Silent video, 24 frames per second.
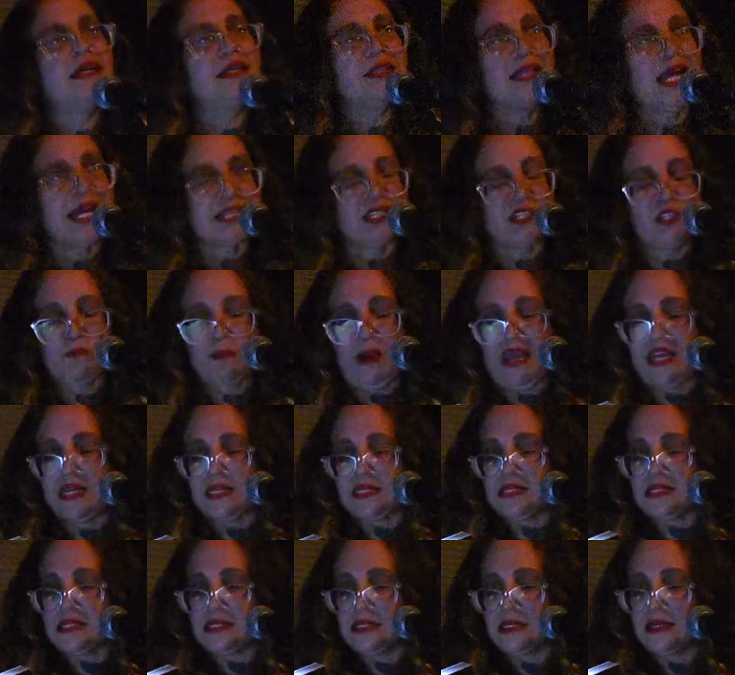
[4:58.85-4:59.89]
That
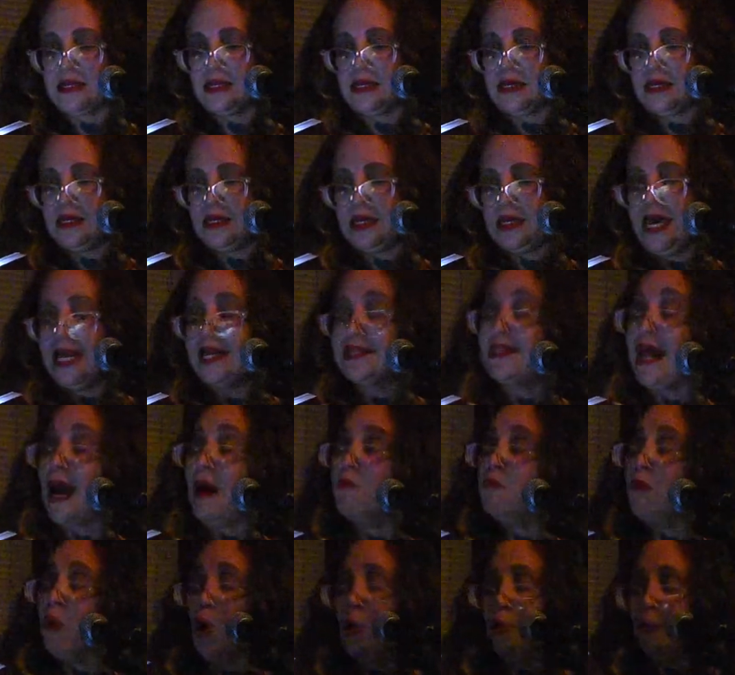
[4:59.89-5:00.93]
space,
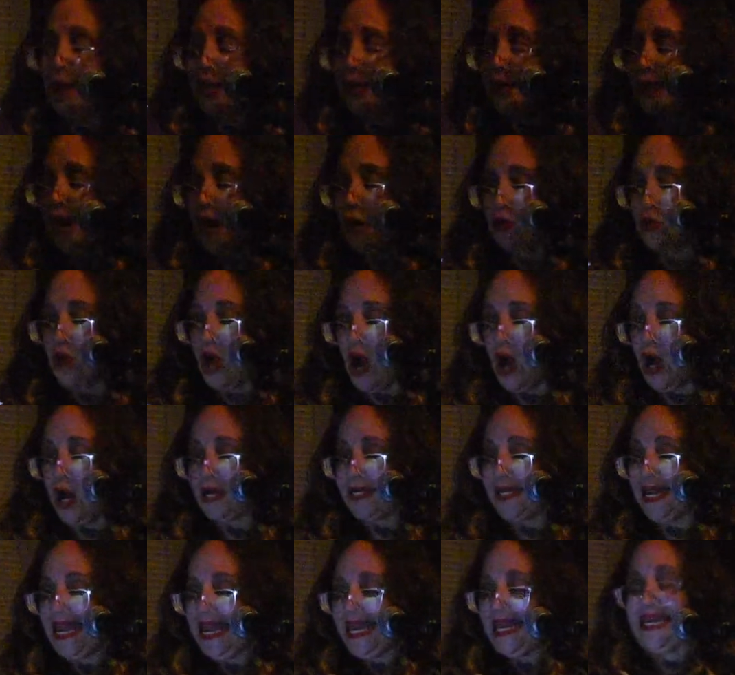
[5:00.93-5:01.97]
that moment now
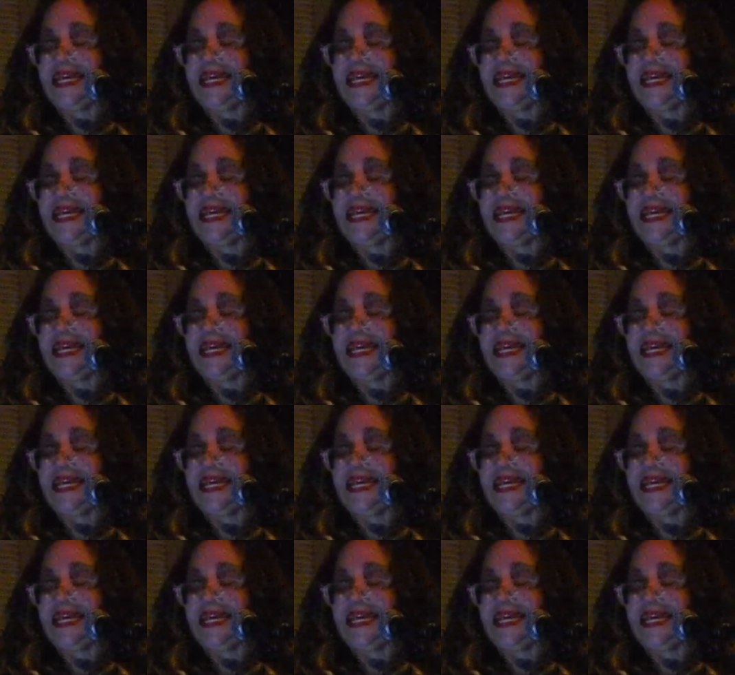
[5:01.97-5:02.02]
gone,